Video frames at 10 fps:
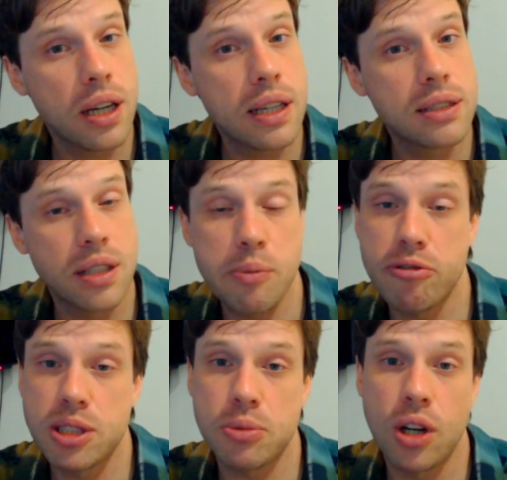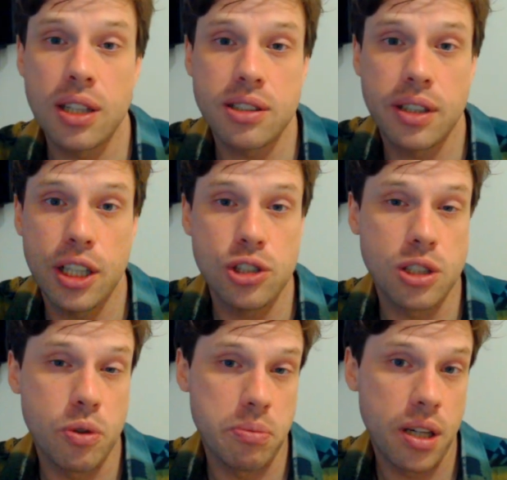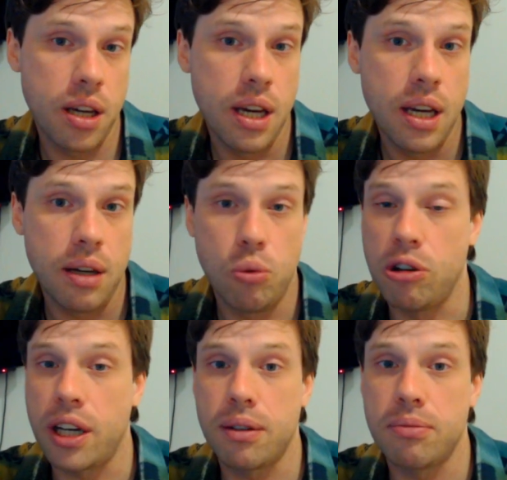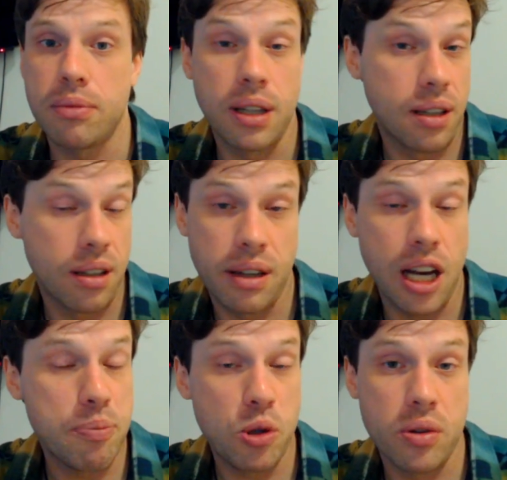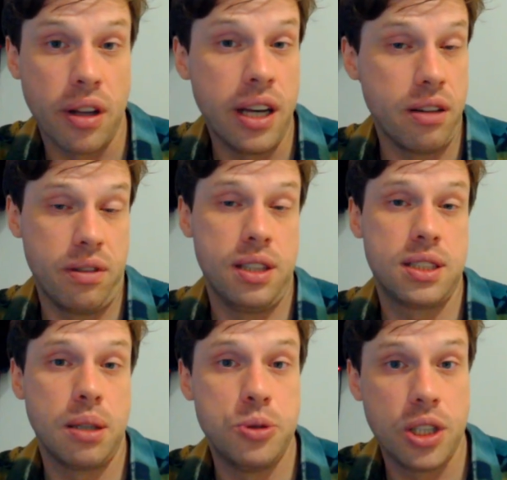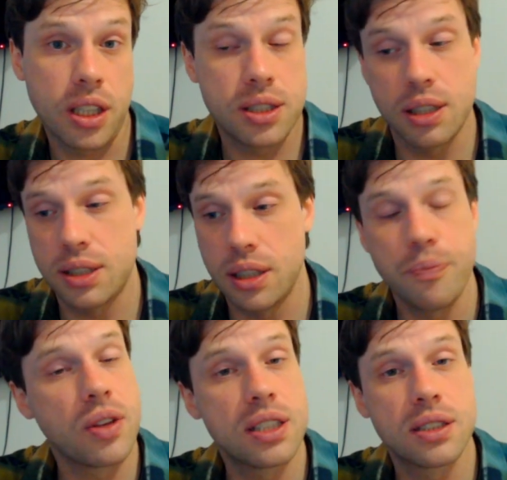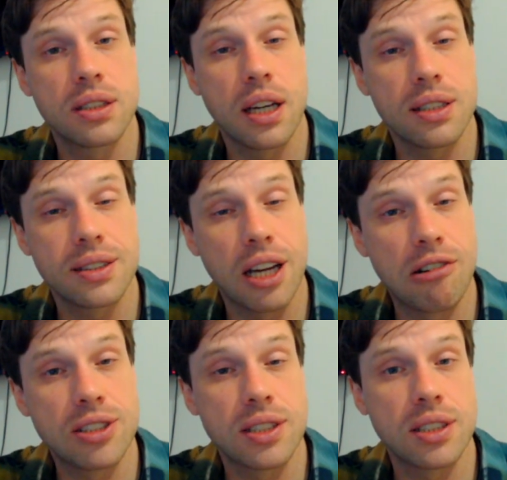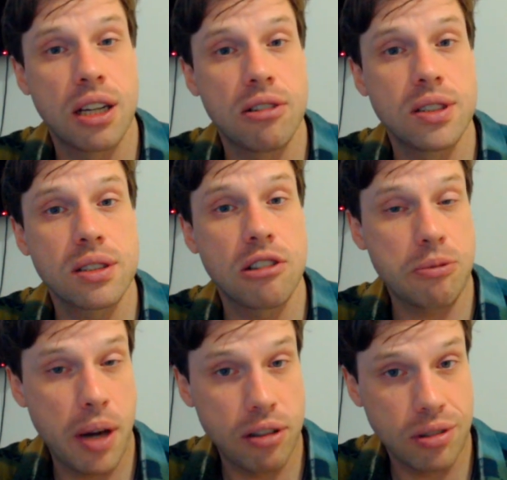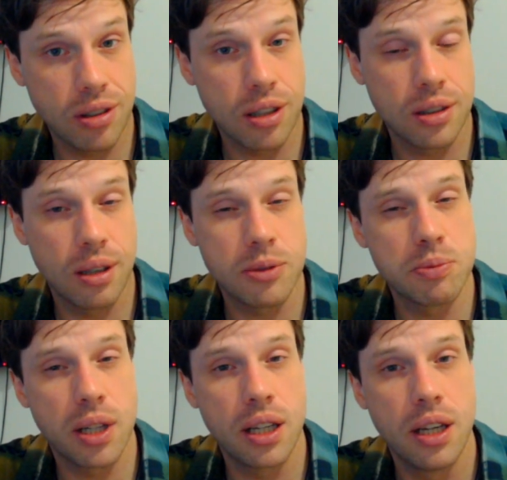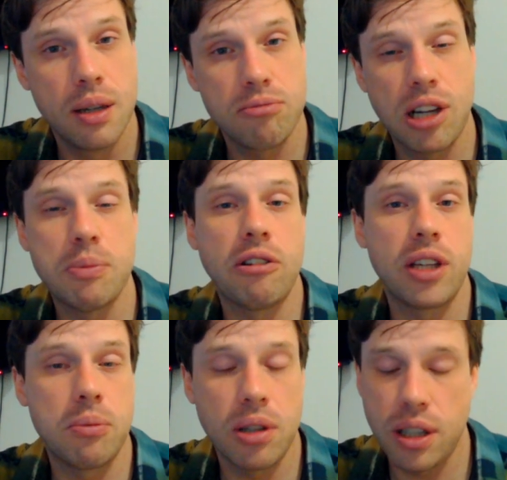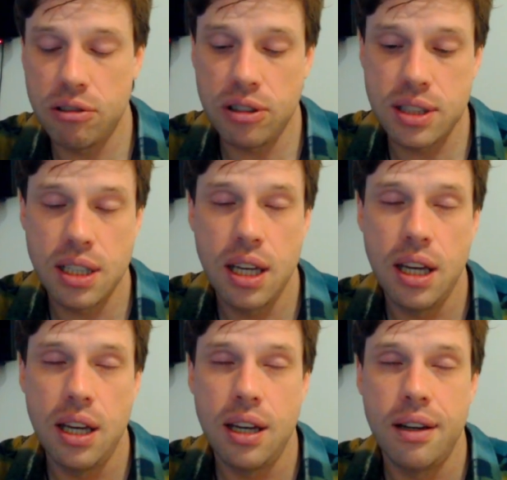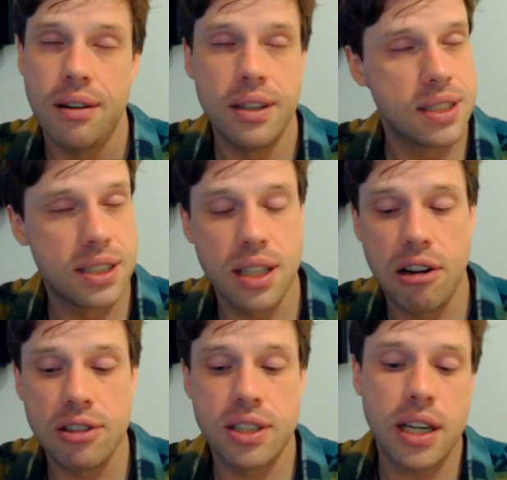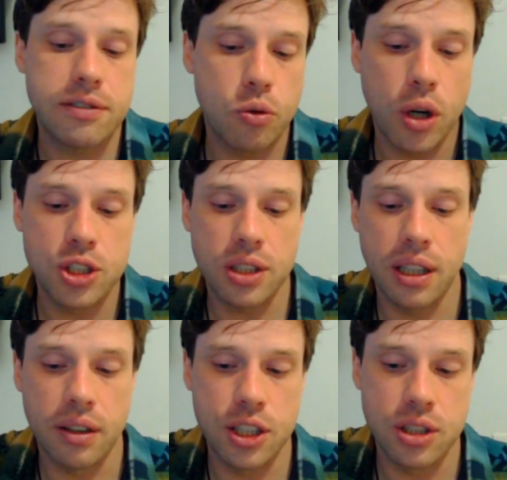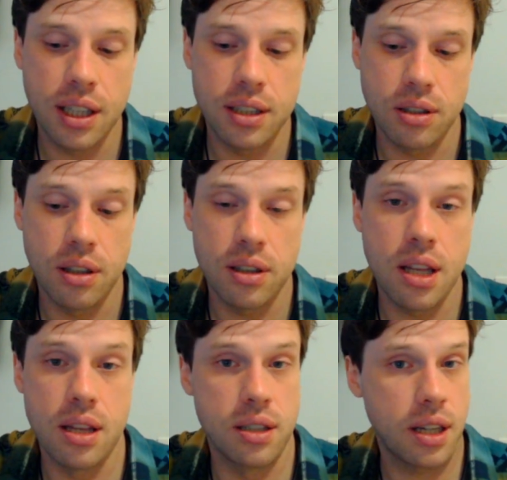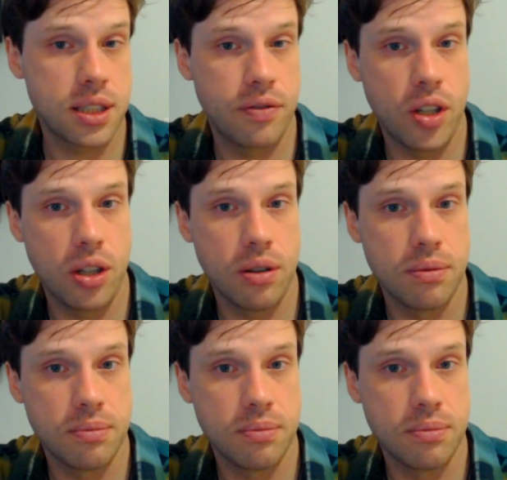sign up for some consultations with me where I can help you with any of these subjects. It's Cyrus at cyruskirkpatrick.com. It's my primary email address. This is Cyrus. Thanks for watching. I'll catch you guys on the next video.